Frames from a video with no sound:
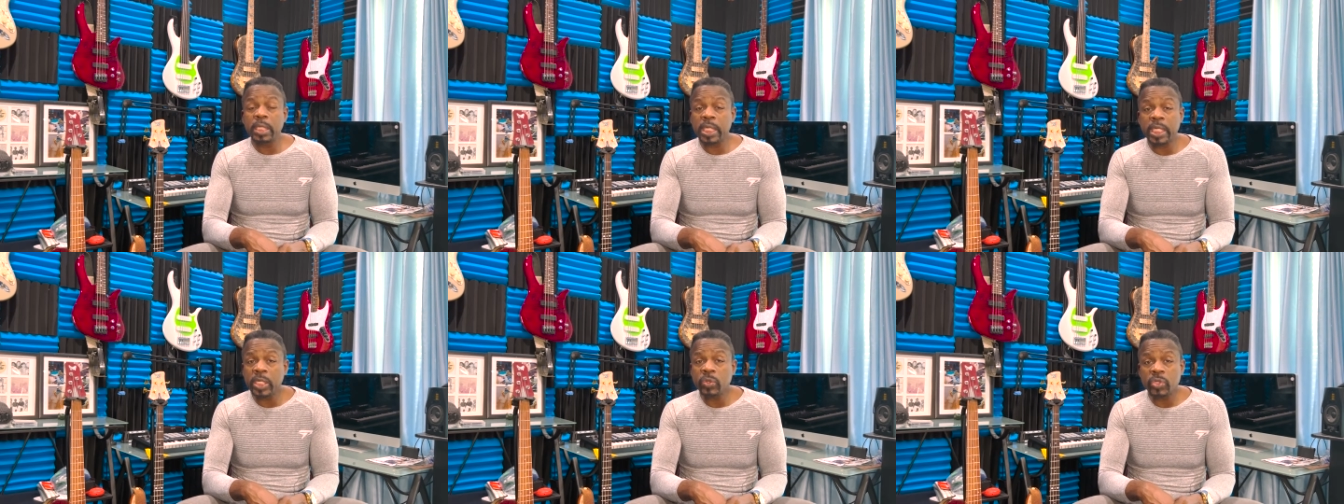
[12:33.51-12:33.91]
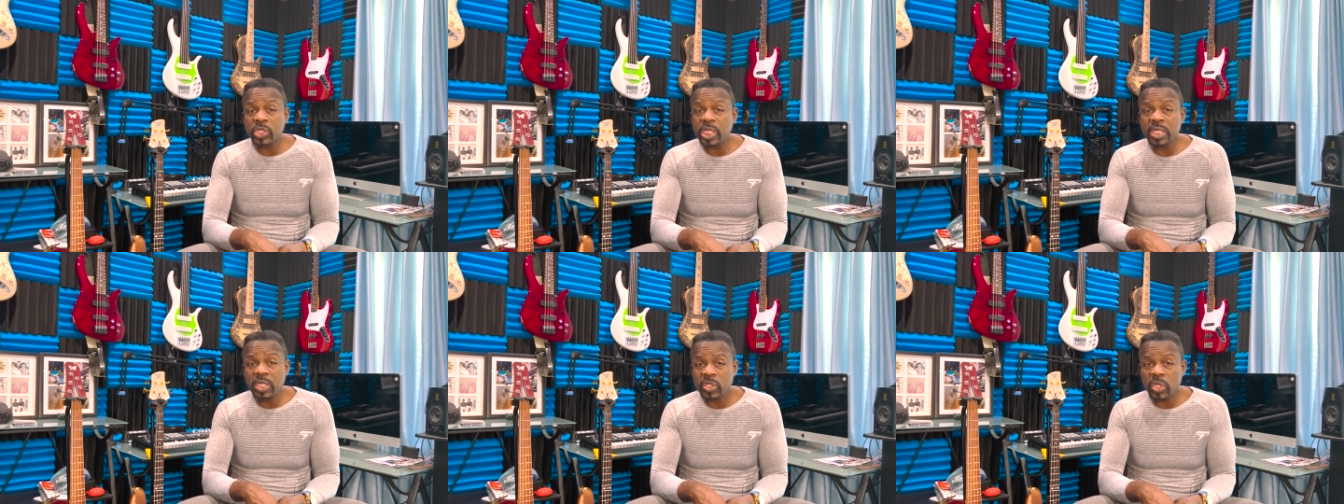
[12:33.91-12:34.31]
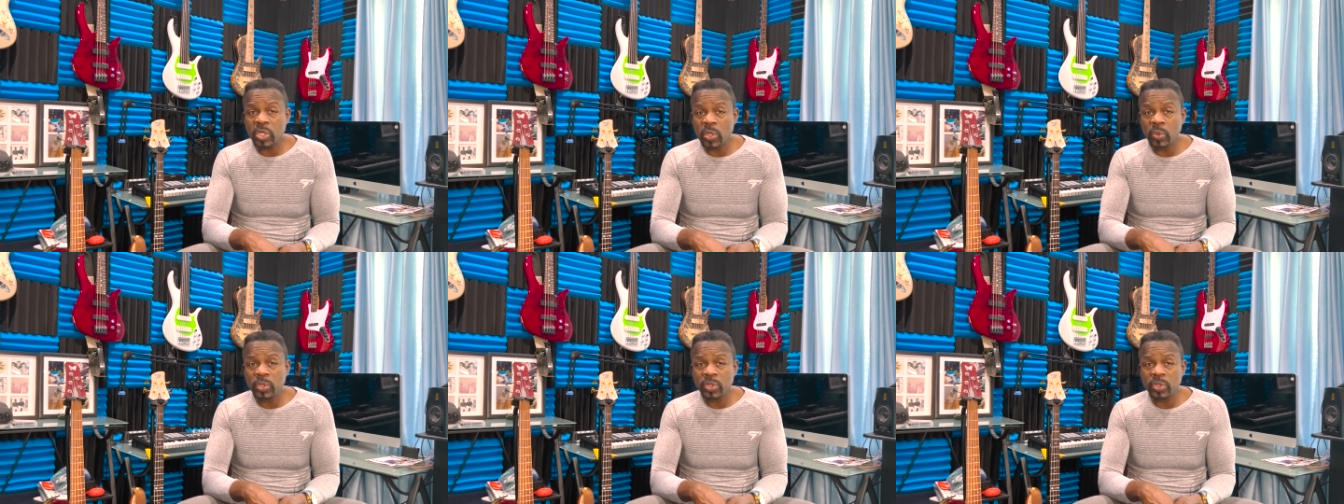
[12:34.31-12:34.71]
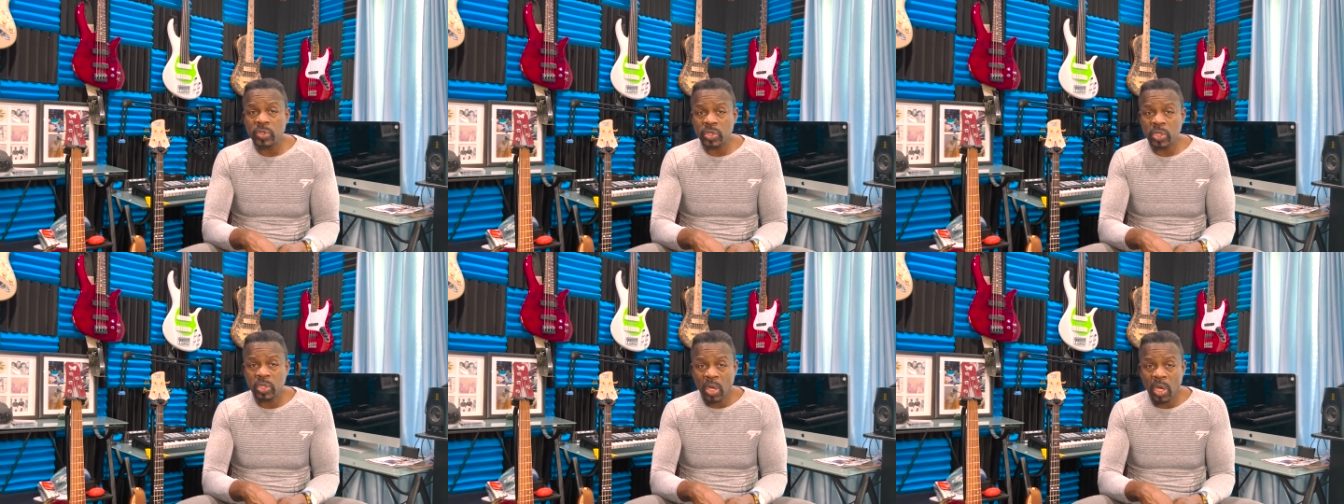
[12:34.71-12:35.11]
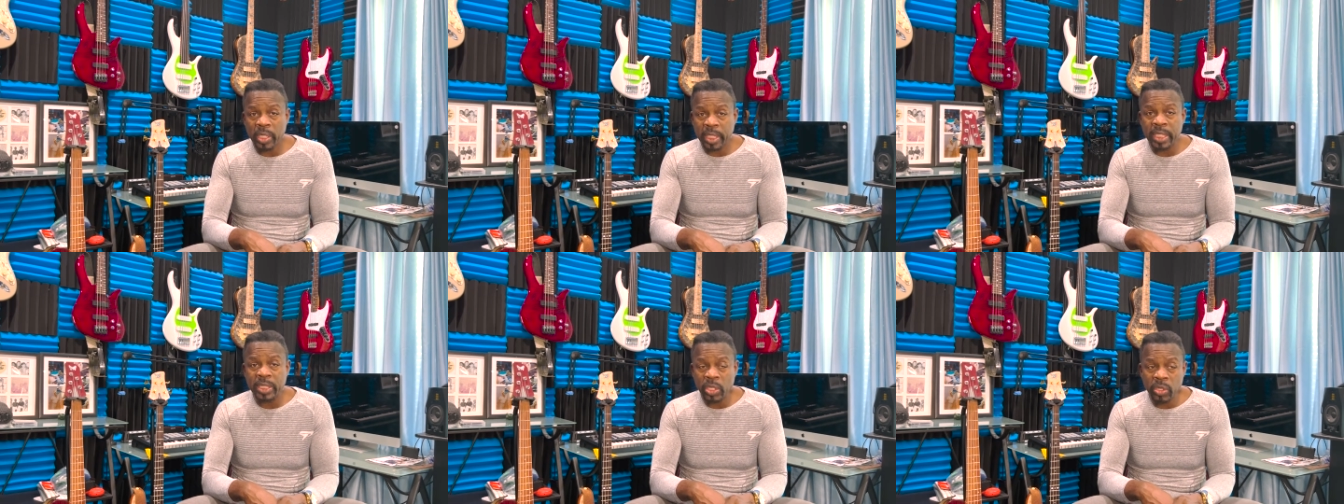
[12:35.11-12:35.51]
he or she doesn't know that there's a dog
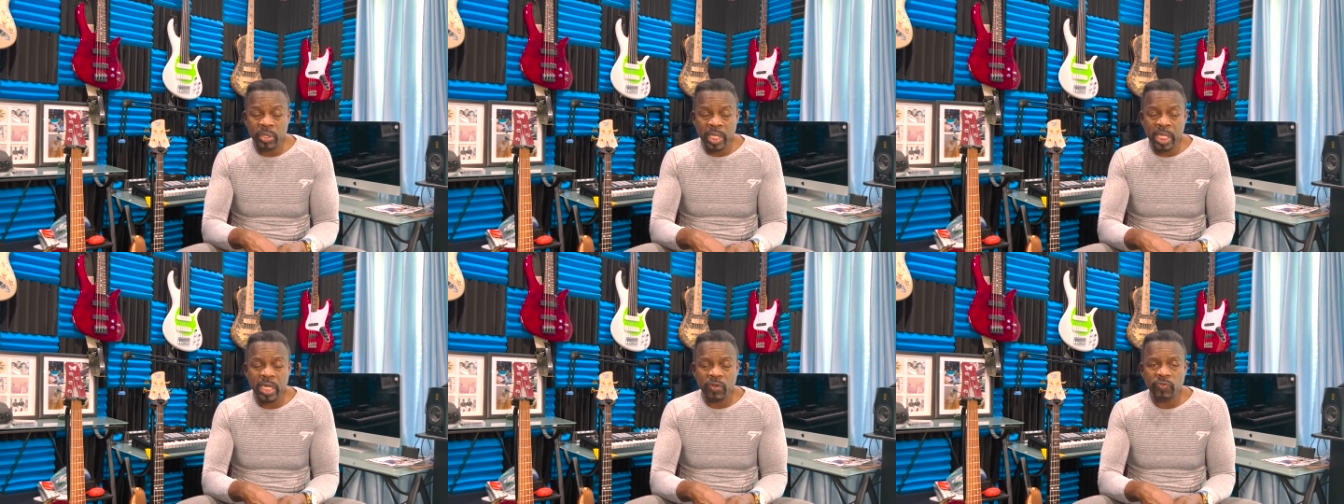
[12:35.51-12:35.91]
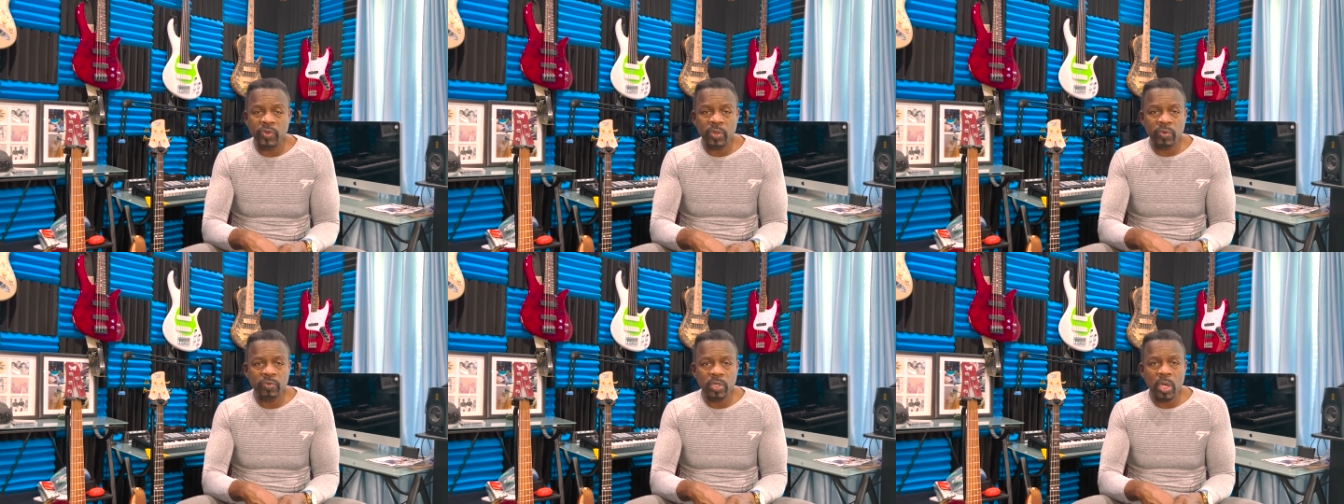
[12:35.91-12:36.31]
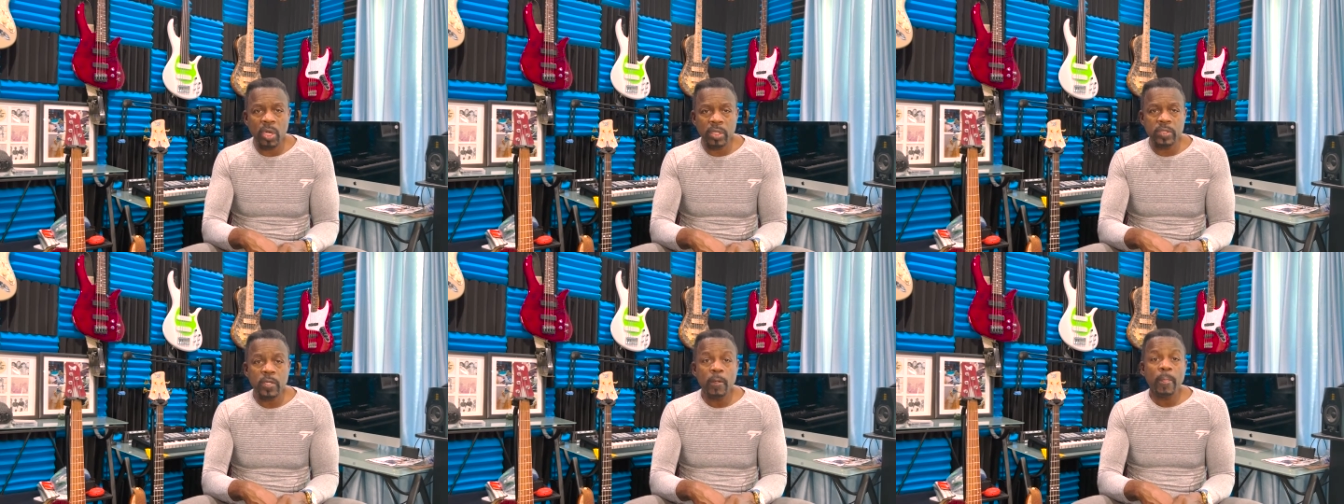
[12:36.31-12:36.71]
in there and they got a fear of dogs,